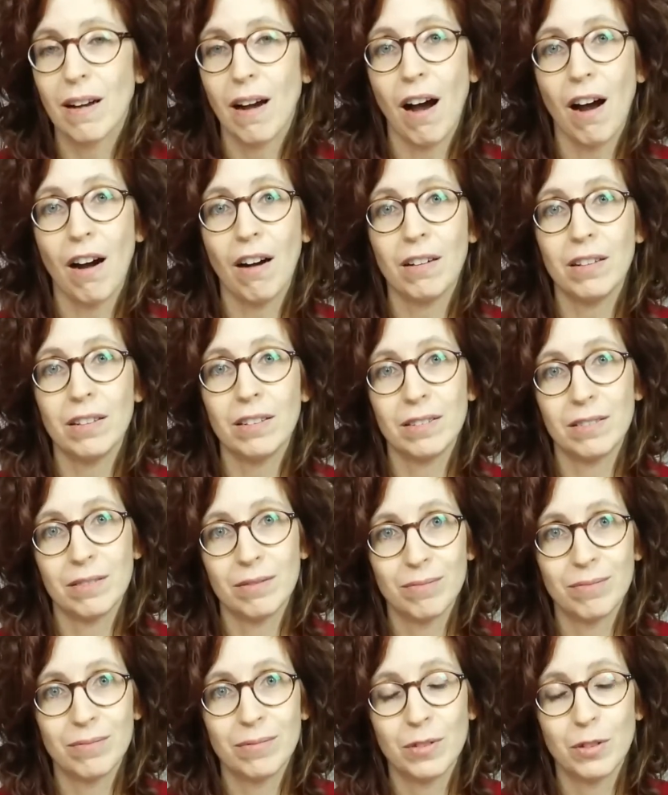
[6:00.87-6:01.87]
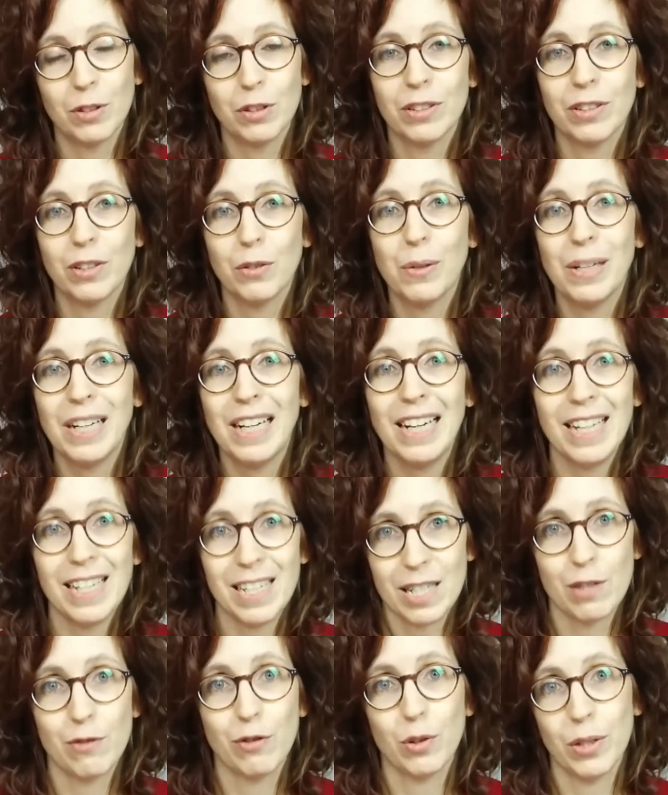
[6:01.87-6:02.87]
are the
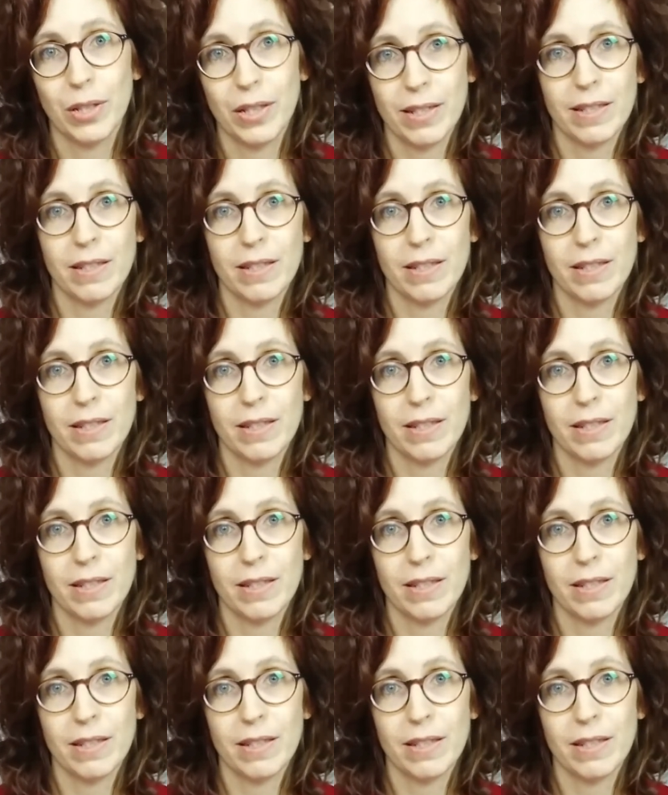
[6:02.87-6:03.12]
release for this